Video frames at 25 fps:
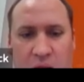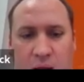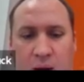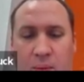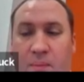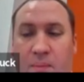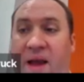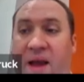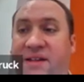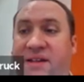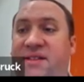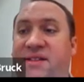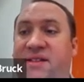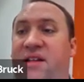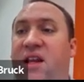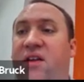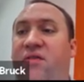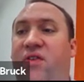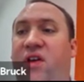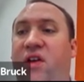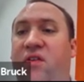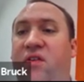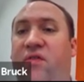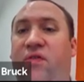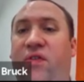My
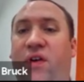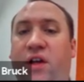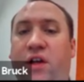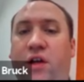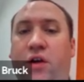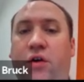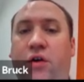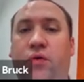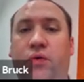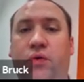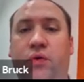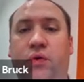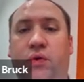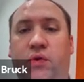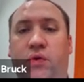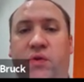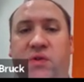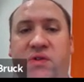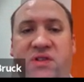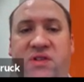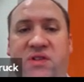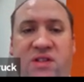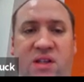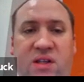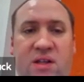significant figure
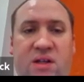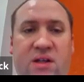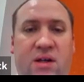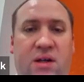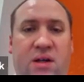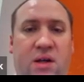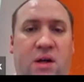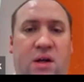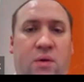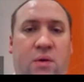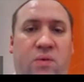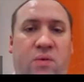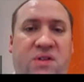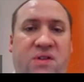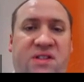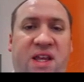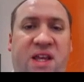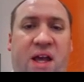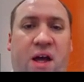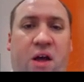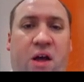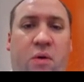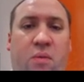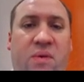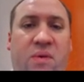rules would
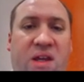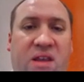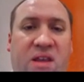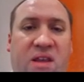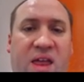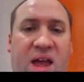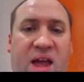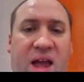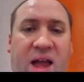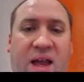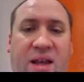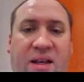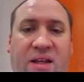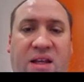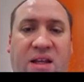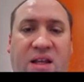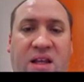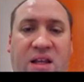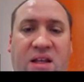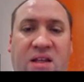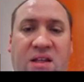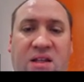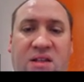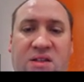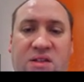tell me that I
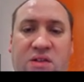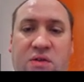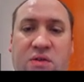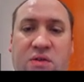need to